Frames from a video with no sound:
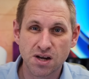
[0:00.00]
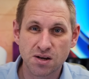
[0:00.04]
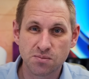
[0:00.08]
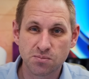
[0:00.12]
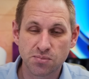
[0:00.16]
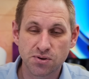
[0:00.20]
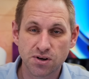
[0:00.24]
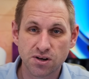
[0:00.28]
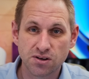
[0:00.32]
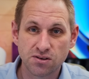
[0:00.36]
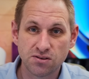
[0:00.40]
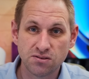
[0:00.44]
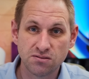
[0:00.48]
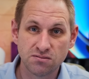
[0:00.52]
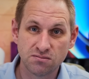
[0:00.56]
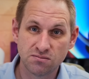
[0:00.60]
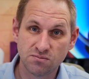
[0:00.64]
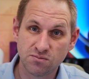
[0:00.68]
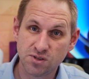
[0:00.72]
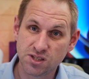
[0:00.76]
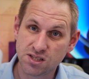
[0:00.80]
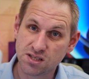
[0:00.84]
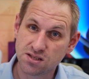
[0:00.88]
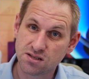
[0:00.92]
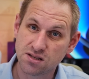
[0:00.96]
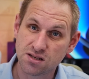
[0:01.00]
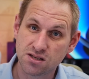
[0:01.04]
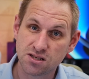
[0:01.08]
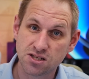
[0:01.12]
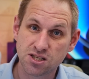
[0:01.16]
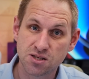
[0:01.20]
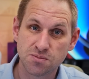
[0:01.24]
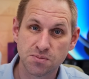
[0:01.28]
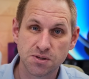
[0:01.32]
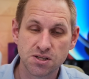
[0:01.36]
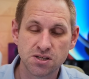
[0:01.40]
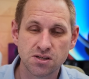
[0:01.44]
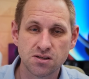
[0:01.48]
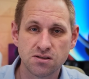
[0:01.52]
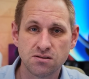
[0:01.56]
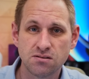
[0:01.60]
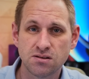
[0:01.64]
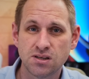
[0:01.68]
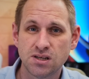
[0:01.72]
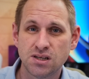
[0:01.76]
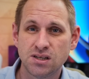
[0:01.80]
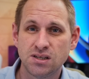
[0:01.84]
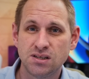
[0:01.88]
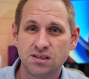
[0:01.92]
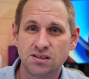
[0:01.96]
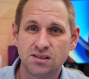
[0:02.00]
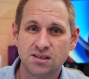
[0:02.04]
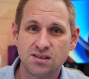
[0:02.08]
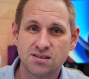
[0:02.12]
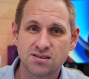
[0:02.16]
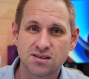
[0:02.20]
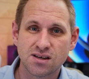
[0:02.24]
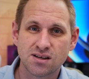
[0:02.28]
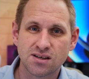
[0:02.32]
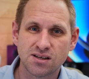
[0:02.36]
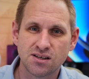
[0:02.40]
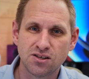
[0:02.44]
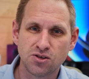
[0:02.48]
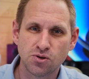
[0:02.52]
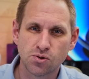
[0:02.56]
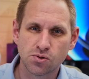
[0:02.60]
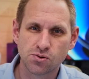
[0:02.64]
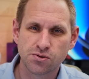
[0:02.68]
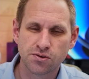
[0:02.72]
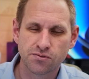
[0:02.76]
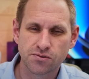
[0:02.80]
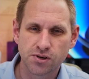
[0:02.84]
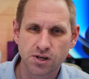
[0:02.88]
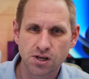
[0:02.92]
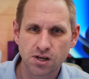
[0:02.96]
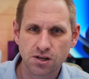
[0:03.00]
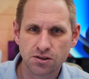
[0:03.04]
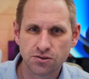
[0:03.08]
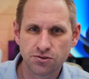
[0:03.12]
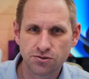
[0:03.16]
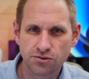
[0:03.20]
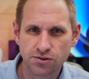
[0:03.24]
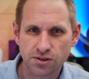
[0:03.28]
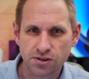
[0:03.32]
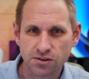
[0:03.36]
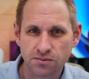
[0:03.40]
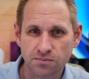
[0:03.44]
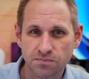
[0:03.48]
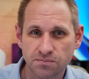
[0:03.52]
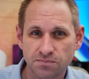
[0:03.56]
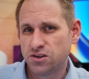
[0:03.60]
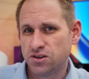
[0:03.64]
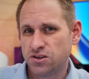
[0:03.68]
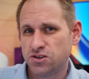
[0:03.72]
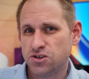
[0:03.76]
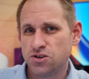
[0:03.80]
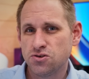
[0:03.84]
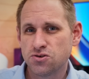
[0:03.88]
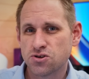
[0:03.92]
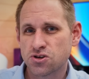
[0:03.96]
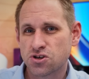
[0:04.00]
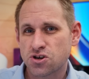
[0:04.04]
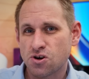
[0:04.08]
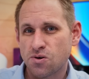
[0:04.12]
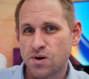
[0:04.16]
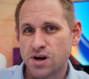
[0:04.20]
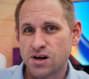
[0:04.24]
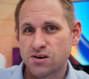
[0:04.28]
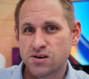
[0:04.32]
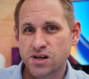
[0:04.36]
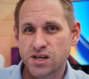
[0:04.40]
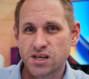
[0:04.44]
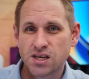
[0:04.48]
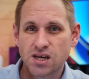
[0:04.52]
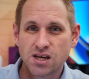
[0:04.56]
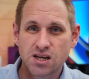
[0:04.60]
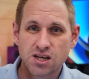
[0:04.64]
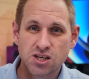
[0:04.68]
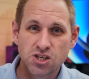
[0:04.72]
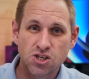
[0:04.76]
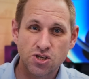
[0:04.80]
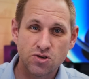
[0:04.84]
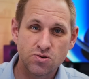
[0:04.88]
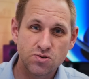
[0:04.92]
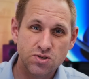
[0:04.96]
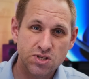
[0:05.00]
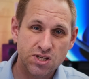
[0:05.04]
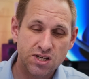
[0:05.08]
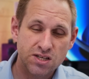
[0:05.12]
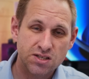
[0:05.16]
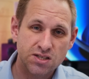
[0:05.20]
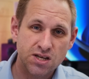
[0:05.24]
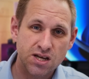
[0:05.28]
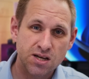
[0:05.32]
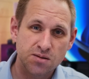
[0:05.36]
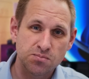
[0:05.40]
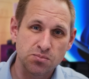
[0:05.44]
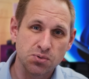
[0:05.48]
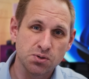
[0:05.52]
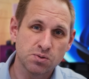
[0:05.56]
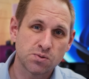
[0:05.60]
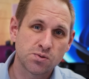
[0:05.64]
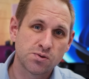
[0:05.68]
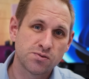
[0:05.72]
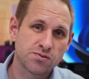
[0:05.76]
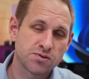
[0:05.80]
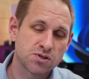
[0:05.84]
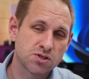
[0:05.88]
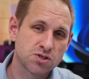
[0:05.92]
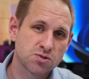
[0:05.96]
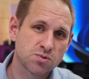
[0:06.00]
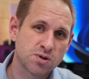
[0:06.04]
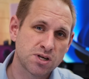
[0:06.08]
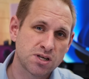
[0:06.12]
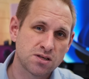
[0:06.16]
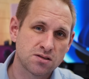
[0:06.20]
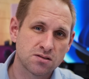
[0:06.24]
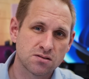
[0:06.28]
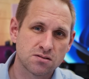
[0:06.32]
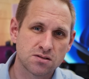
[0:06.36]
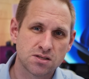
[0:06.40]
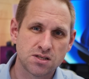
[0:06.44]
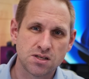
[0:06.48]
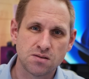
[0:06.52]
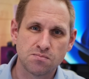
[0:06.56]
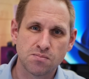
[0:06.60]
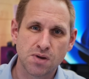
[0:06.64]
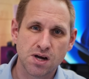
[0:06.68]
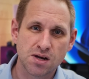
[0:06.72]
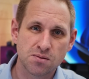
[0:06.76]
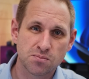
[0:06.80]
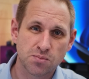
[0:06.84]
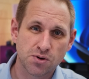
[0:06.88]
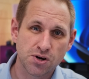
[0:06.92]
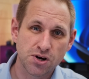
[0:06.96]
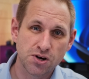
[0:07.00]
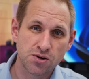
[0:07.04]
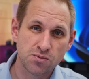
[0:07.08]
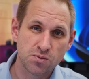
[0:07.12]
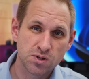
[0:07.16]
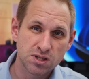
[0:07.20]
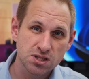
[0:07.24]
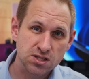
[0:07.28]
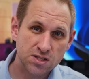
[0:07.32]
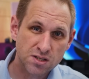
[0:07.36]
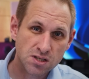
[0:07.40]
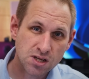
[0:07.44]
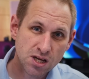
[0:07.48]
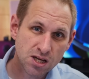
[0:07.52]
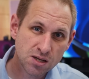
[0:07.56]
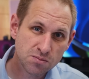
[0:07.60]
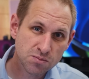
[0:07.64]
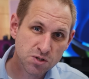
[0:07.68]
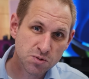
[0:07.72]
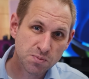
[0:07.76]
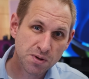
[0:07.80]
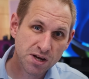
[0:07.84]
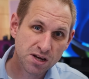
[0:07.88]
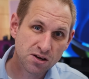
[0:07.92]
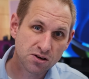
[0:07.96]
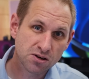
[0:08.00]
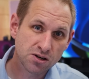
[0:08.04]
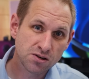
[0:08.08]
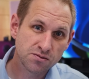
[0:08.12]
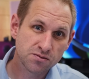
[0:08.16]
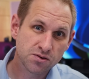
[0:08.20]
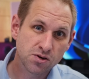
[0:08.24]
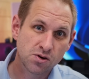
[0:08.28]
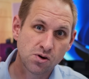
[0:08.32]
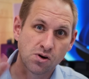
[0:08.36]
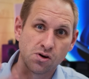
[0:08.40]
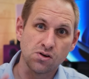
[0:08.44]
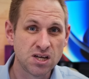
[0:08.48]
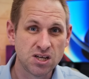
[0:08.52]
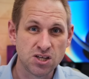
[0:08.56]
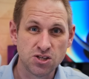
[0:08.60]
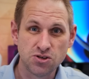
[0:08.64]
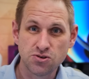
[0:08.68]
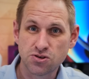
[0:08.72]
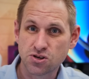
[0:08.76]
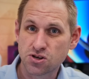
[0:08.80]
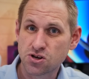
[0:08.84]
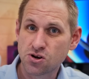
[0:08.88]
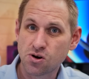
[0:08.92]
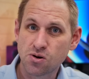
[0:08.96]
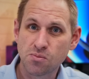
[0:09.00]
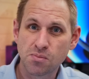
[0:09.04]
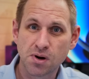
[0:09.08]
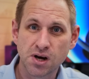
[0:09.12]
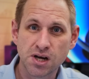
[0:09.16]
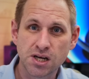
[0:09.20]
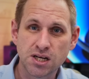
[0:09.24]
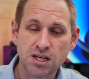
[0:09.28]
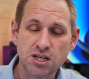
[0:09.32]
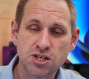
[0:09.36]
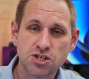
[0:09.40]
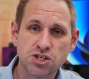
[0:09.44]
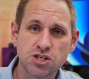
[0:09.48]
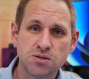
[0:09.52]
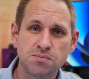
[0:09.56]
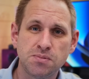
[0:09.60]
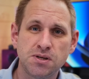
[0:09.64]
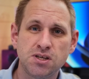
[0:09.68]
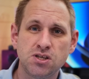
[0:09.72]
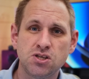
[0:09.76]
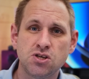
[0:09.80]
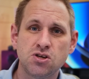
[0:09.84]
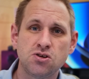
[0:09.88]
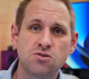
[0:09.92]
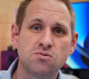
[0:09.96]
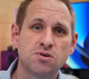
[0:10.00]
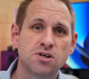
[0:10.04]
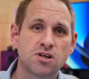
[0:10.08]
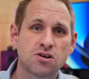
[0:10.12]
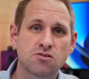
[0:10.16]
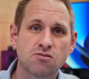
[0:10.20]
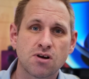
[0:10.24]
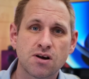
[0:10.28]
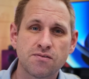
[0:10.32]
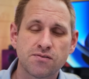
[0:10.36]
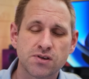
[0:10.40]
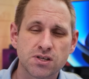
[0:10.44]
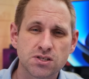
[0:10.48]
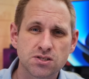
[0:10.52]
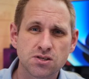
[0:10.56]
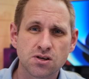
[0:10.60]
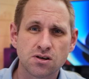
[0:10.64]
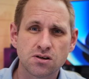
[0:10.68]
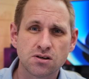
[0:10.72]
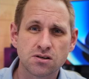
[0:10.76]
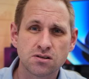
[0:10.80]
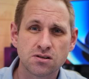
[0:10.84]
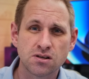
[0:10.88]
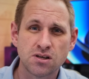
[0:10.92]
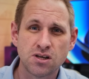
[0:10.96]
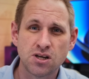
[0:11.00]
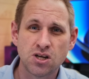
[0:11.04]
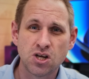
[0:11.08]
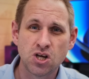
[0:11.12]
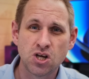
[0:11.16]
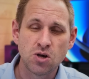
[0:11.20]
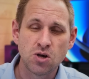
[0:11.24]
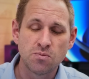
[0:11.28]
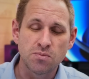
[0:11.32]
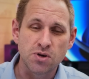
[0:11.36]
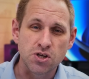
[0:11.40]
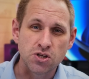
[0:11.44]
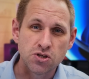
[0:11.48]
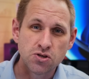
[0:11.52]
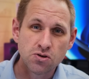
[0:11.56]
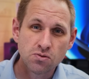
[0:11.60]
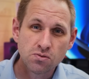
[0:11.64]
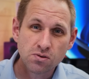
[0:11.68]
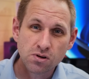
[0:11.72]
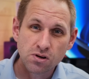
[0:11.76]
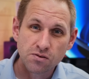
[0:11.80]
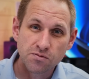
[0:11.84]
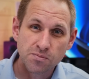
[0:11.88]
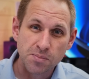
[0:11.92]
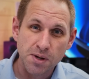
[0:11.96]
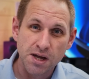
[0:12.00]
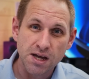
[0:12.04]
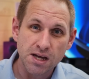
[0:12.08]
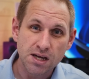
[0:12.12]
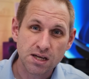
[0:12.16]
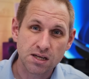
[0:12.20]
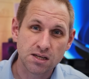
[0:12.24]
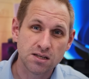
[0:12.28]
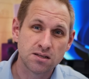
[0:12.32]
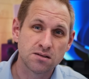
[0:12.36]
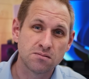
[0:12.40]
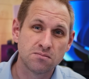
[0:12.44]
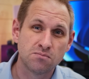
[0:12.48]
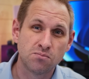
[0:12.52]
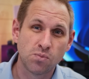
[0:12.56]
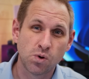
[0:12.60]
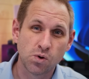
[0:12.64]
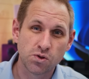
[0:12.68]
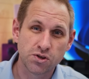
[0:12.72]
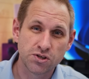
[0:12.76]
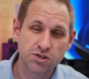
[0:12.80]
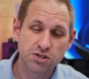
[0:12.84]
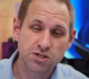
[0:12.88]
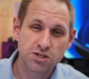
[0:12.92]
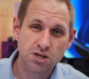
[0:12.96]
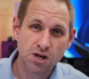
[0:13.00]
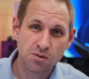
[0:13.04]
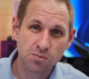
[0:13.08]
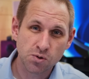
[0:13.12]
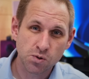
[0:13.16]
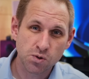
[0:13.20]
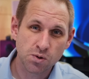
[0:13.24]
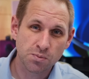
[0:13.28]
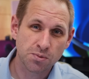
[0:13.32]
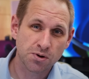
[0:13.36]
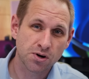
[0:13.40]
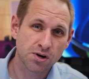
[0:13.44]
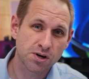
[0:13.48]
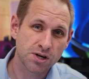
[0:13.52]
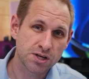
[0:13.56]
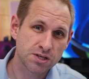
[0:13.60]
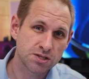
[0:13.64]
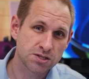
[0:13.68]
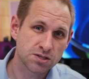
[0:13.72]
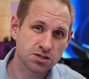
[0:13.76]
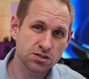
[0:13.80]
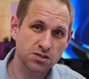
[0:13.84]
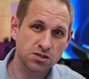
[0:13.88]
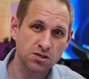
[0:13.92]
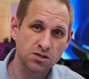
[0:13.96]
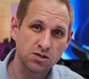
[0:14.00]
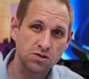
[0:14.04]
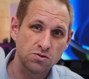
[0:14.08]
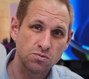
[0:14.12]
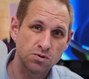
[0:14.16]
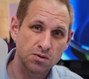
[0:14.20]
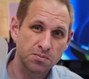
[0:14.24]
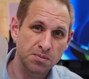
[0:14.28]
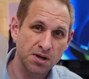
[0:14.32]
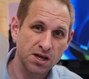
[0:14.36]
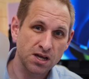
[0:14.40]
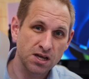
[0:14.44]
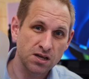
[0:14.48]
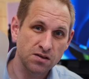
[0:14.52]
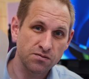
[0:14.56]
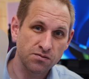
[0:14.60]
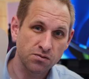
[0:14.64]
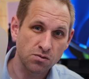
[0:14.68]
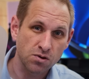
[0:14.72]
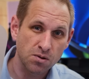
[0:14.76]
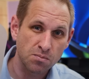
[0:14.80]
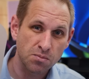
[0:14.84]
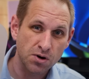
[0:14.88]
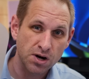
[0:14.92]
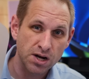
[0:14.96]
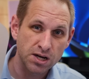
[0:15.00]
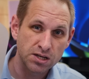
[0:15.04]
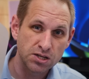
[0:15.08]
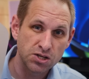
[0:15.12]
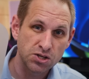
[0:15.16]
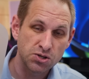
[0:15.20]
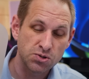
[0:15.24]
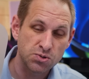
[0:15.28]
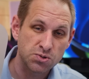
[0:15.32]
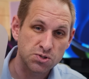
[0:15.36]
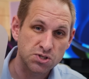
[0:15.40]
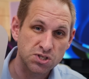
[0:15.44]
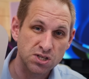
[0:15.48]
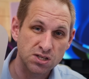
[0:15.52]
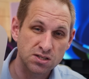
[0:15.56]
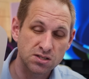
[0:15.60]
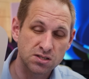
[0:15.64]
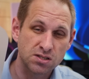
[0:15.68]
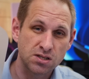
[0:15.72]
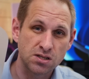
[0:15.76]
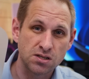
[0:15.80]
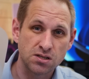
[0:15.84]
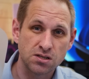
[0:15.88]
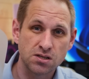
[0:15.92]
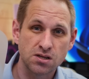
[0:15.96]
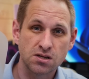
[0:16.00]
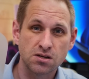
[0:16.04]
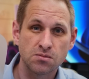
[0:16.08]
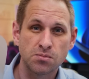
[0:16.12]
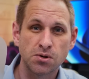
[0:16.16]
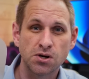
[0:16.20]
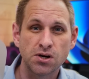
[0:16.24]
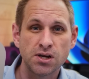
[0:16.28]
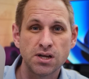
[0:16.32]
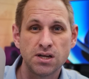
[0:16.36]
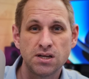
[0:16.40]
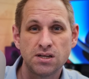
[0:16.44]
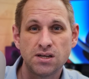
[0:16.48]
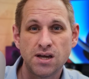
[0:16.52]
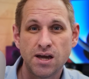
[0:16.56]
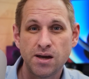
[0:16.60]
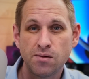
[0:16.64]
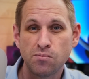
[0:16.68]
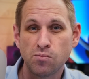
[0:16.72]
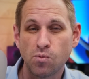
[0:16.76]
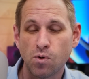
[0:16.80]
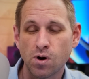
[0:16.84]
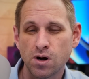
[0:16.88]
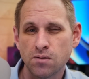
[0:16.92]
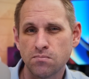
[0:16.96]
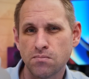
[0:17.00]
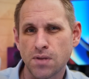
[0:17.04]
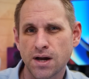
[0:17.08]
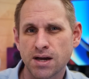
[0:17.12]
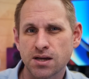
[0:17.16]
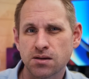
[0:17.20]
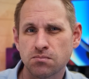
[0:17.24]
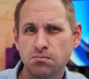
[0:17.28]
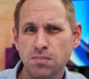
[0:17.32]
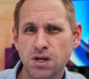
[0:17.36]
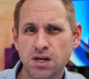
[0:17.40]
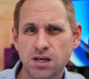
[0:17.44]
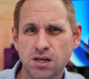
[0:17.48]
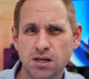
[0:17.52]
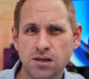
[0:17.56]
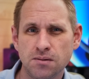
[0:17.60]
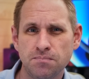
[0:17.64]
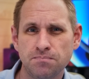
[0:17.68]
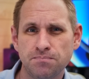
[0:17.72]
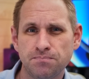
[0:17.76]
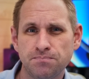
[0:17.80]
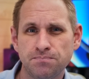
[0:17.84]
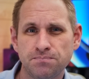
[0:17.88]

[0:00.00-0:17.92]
Mac Pro, with its eGPU, is getting north of 100. Now you could go out and get a used example of the 2013 Mac Pro with the same spec I've got. You could go and buy an eGPU and a graphics card, but you'll have paid more than double the price that you would pay for a brand new 16GB M1 Mac Mini.